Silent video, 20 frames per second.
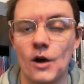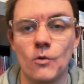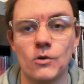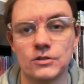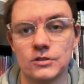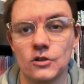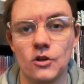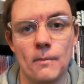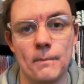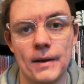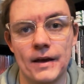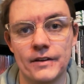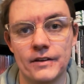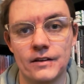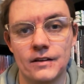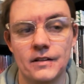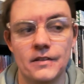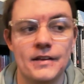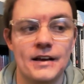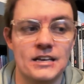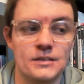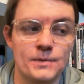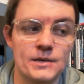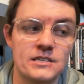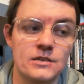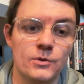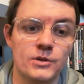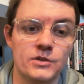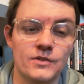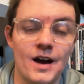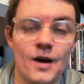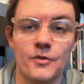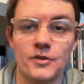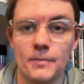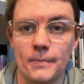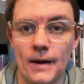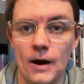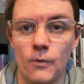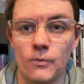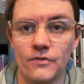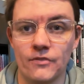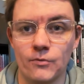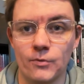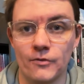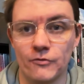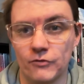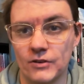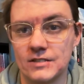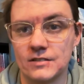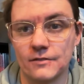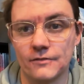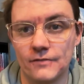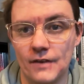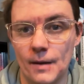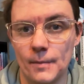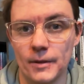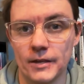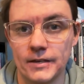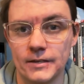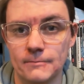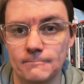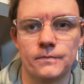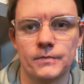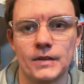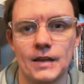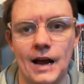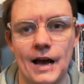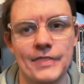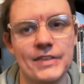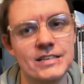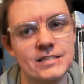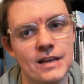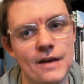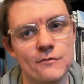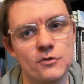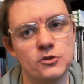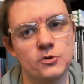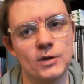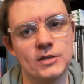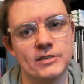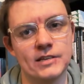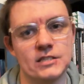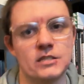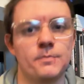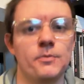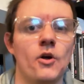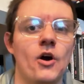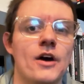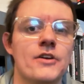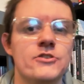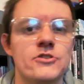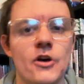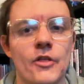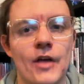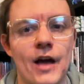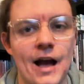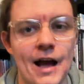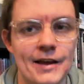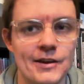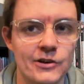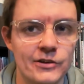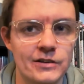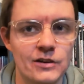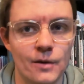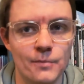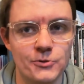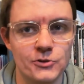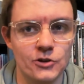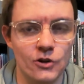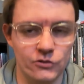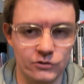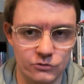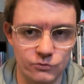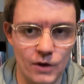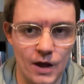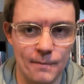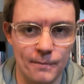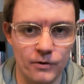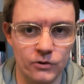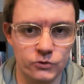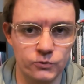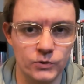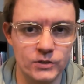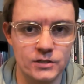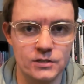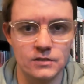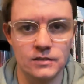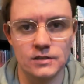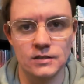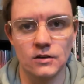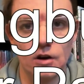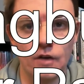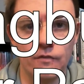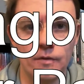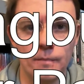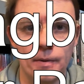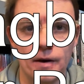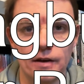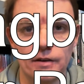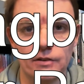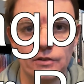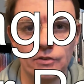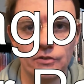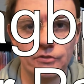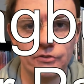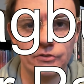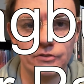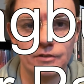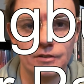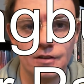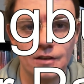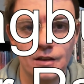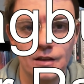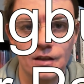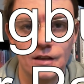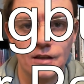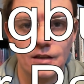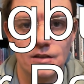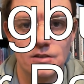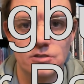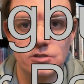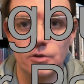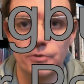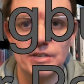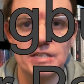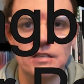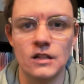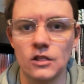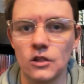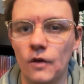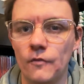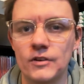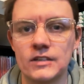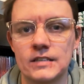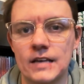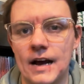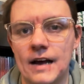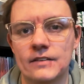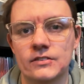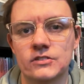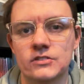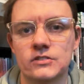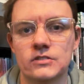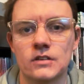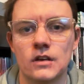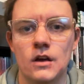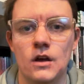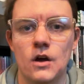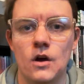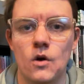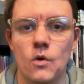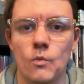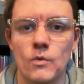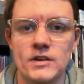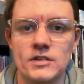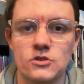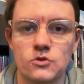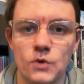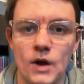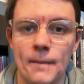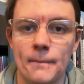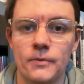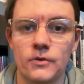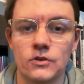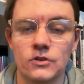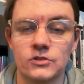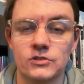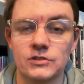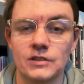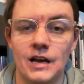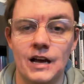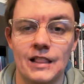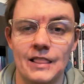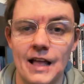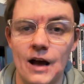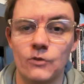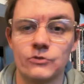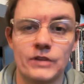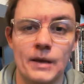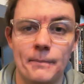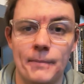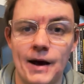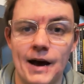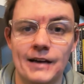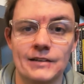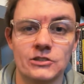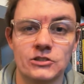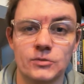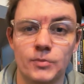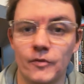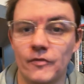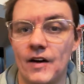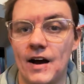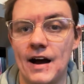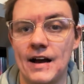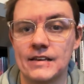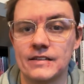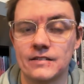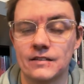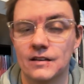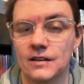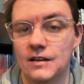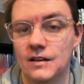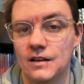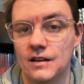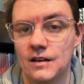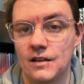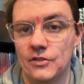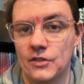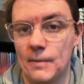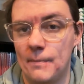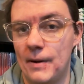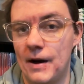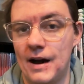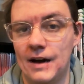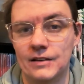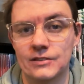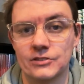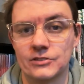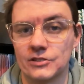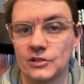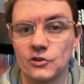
works a lot better, especially when you're out and about with, with friends and family. I think it's time for to actually explore another high earning option on Swagbucks, which is the offer panels. So these are lovely tasks which Swagbucks allows their partners to provide. The partners are